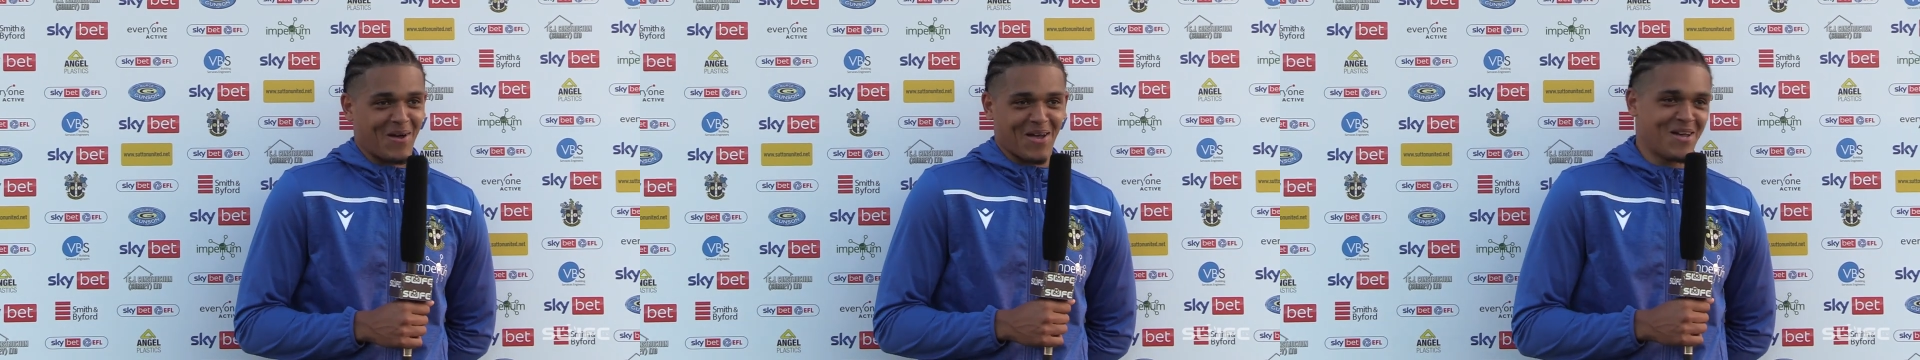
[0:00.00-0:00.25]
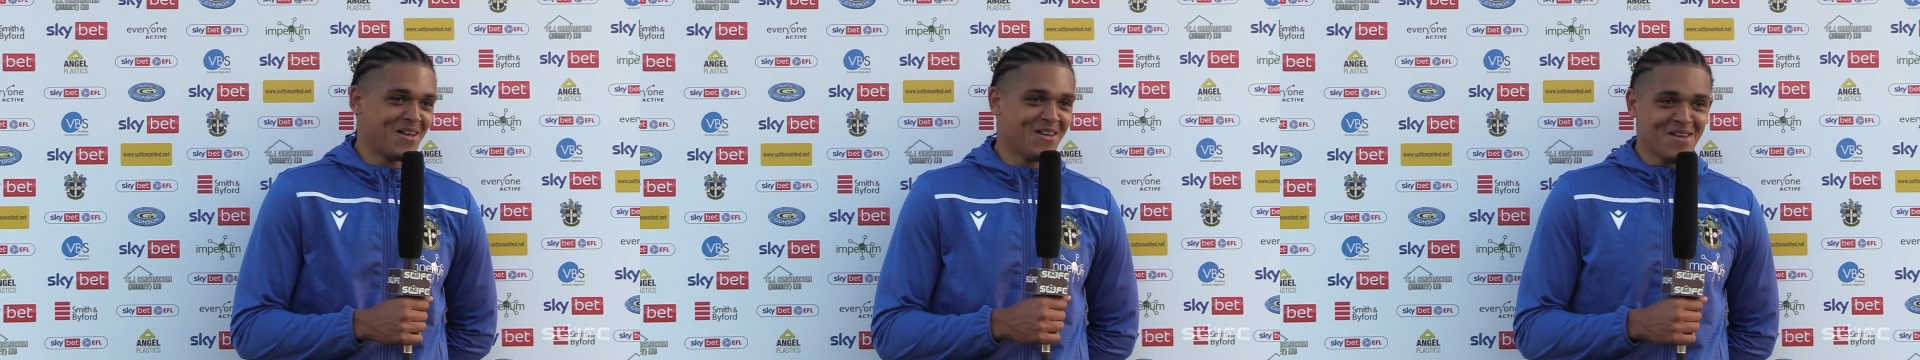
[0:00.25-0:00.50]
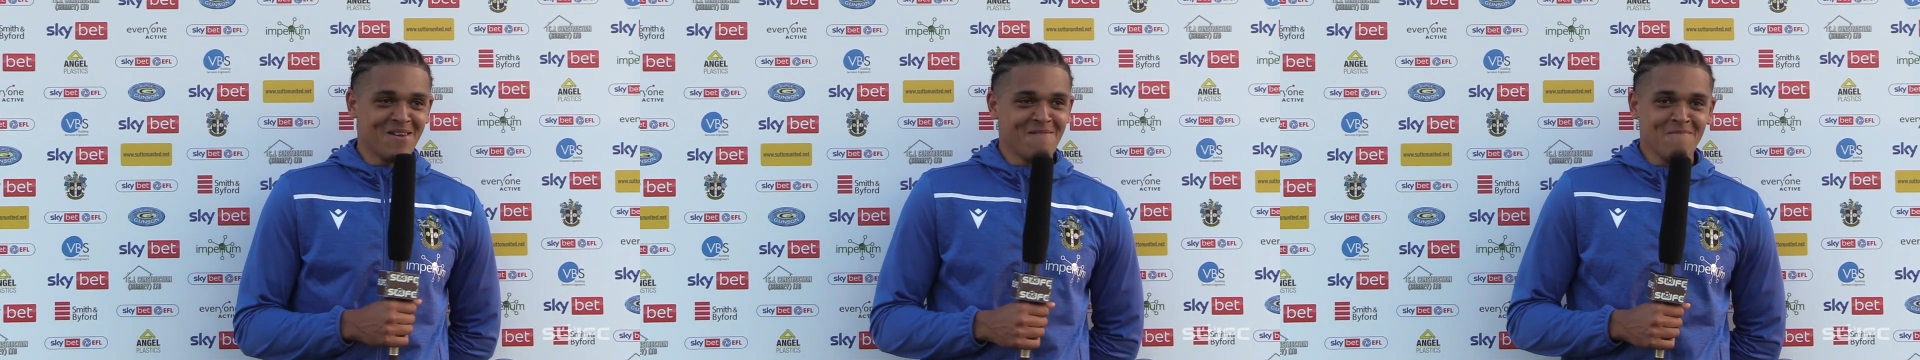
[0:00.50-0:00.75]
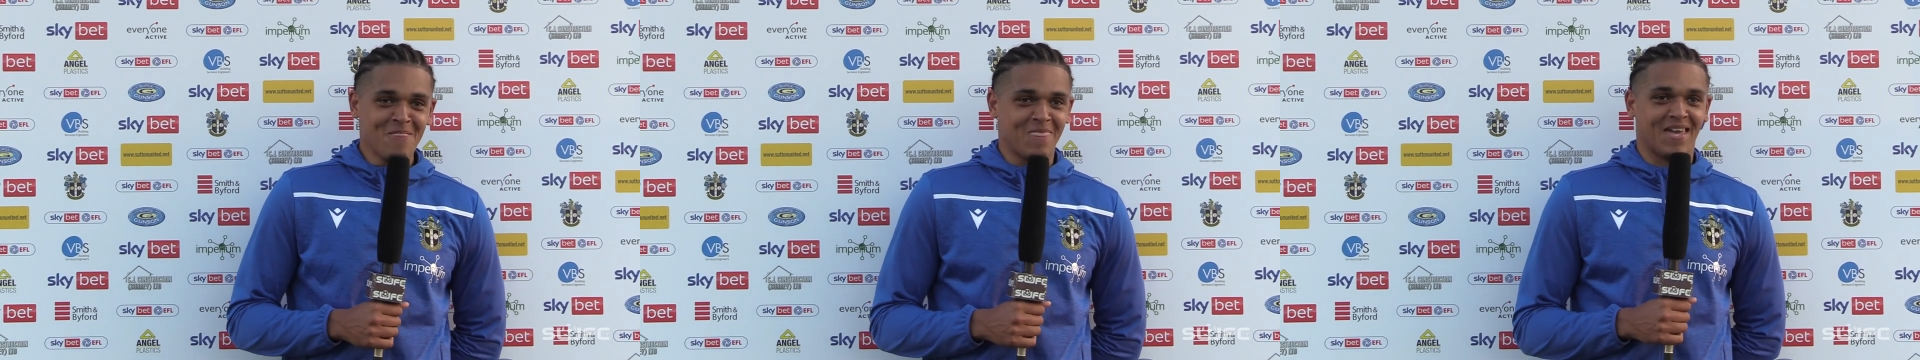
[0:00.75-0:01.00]
but
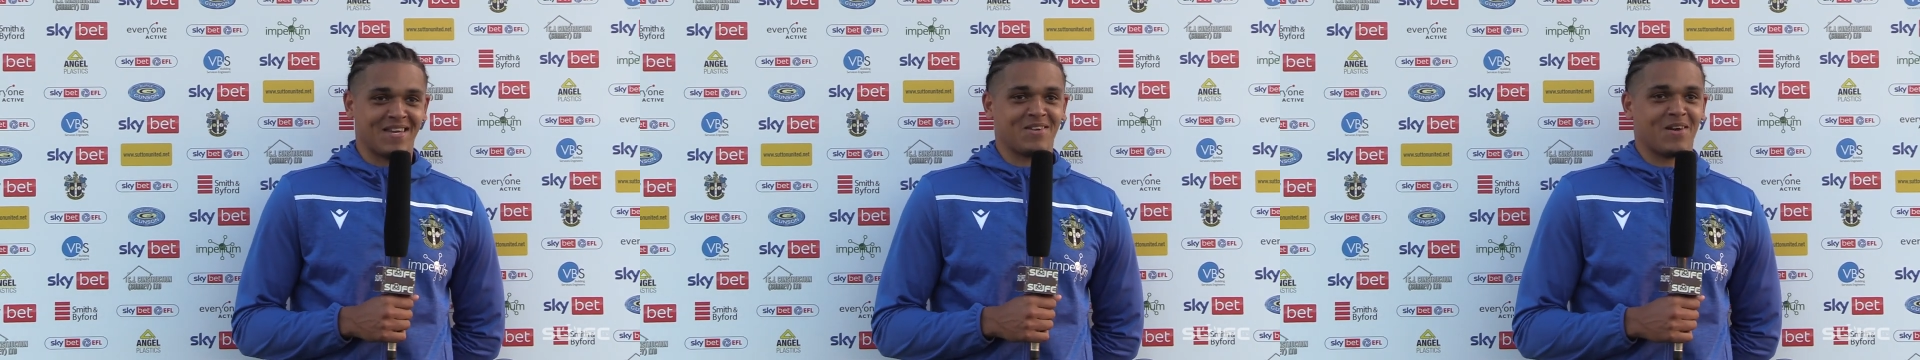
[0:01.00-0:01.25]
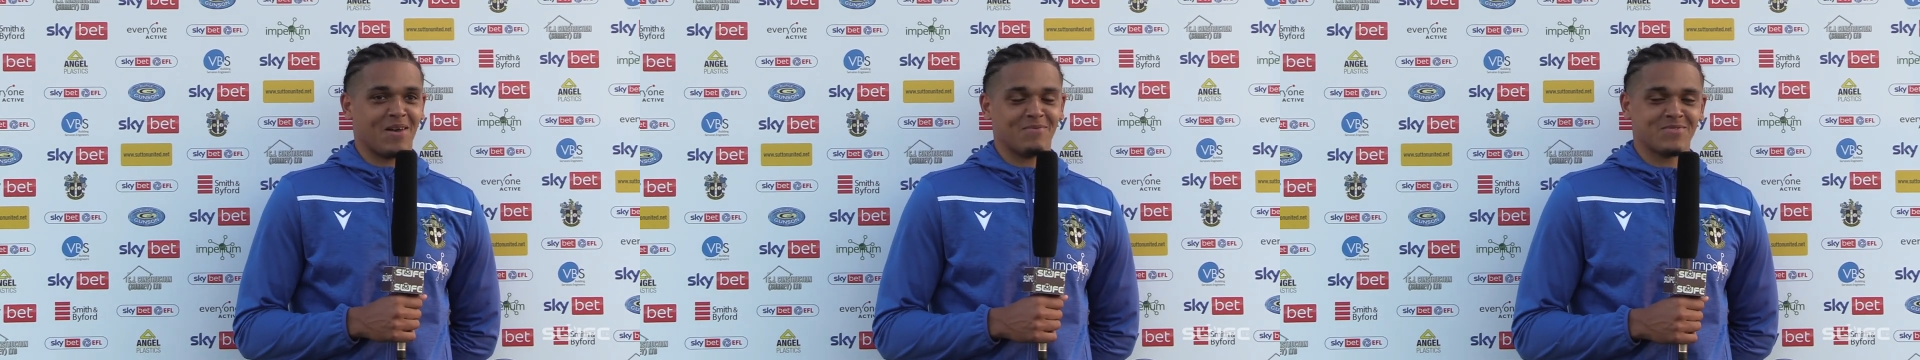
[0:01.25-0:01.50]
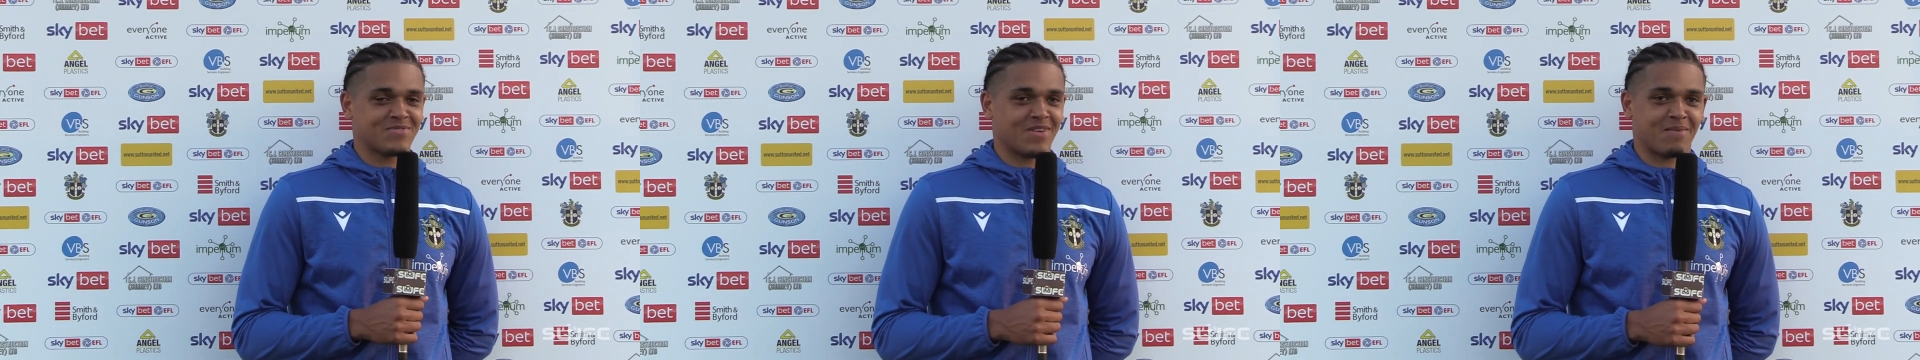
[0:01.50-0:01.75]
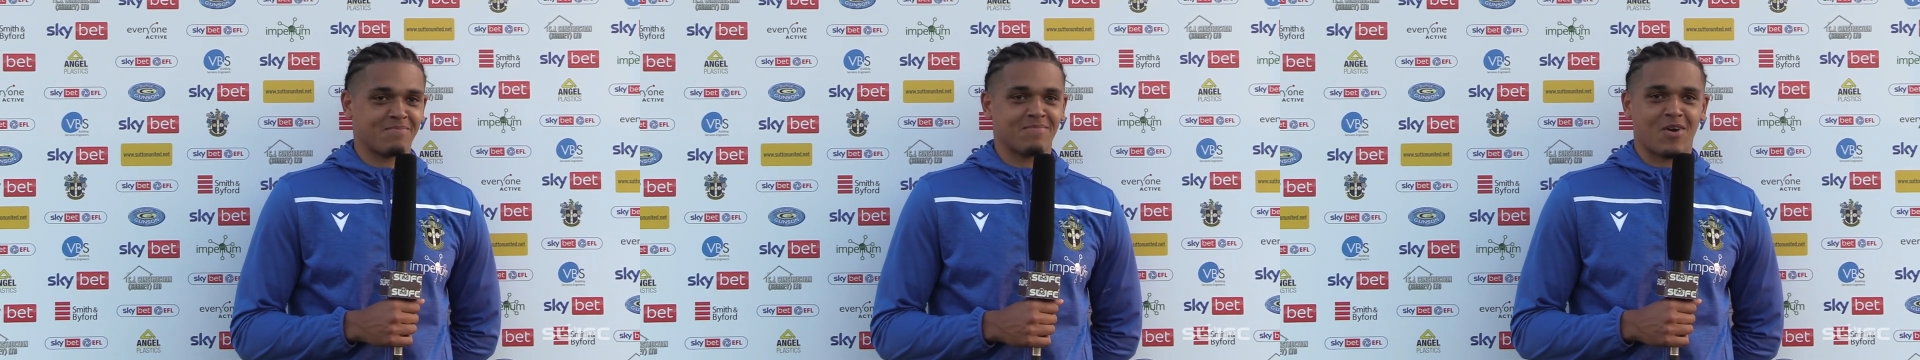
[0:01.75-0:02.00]
yeah, no, it was
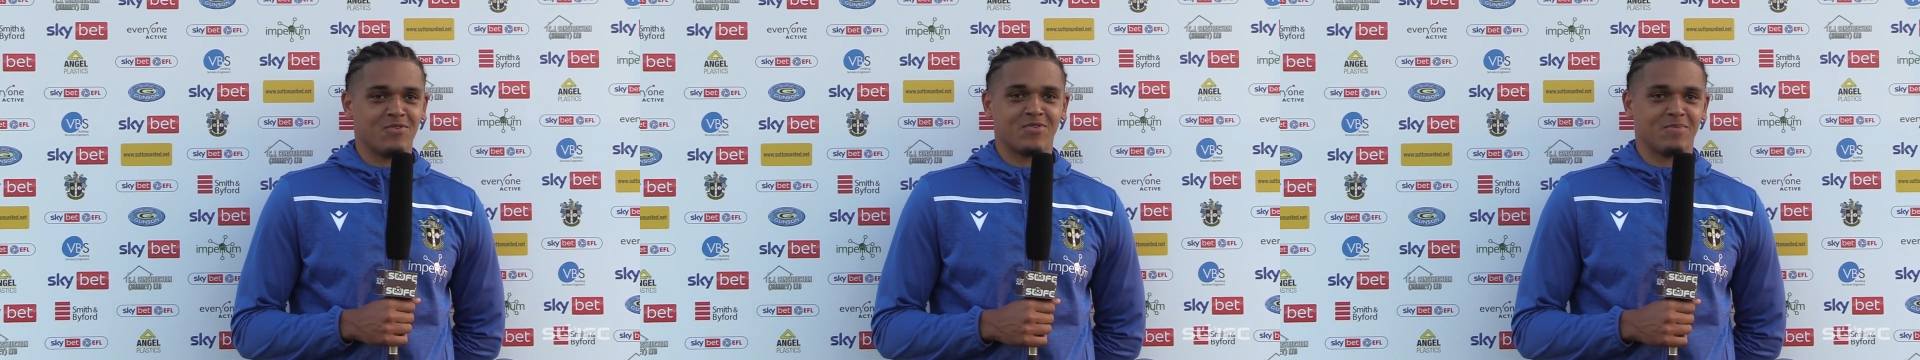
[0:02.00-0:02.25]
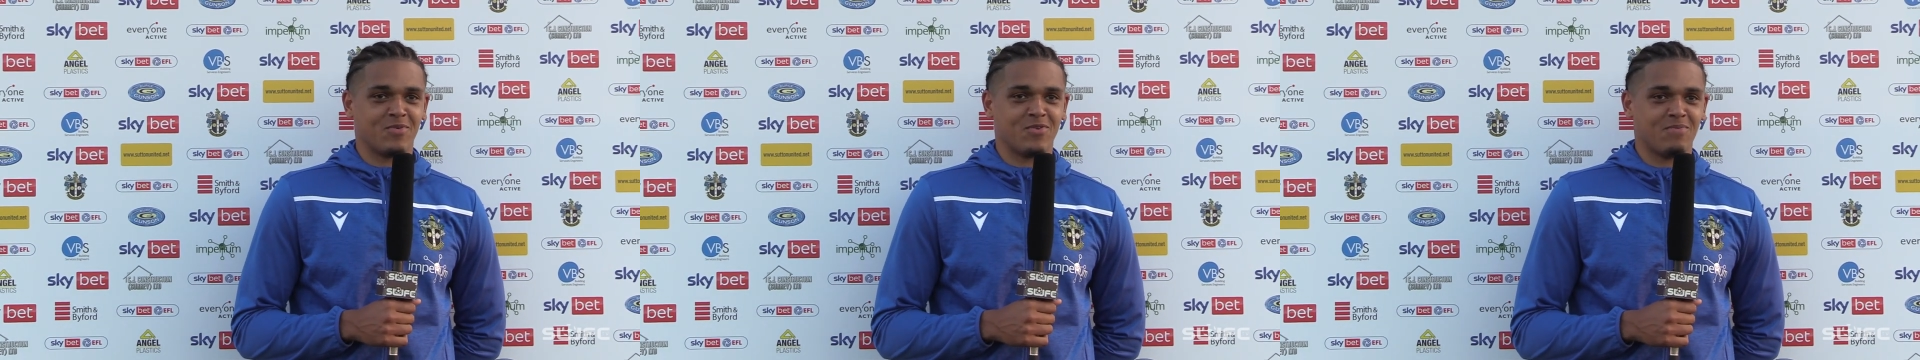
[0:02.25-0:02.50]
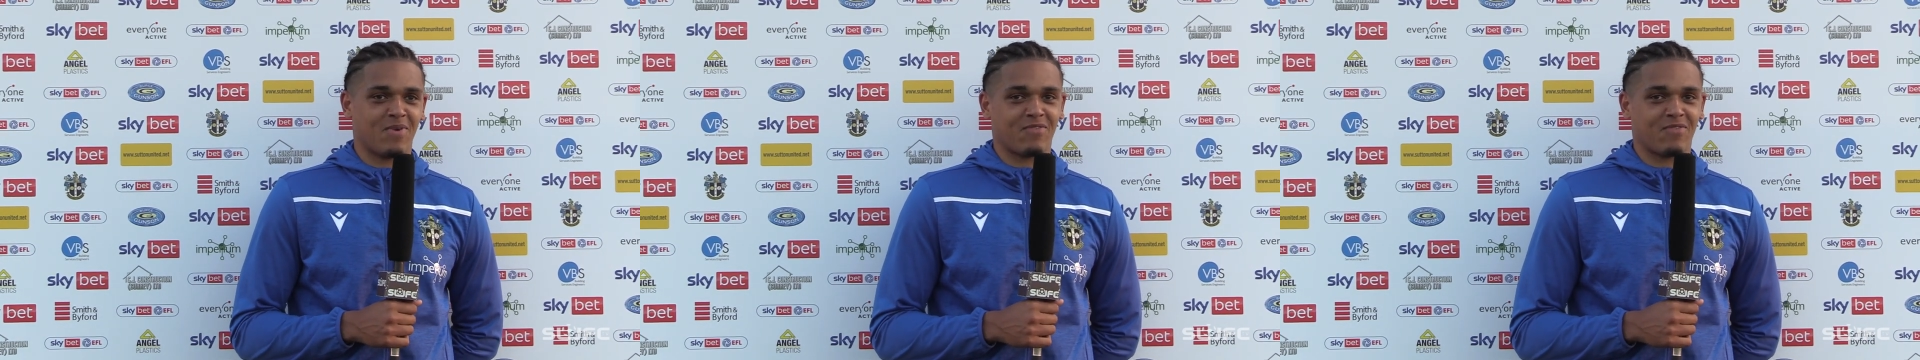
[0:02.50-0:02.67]
um over the moon.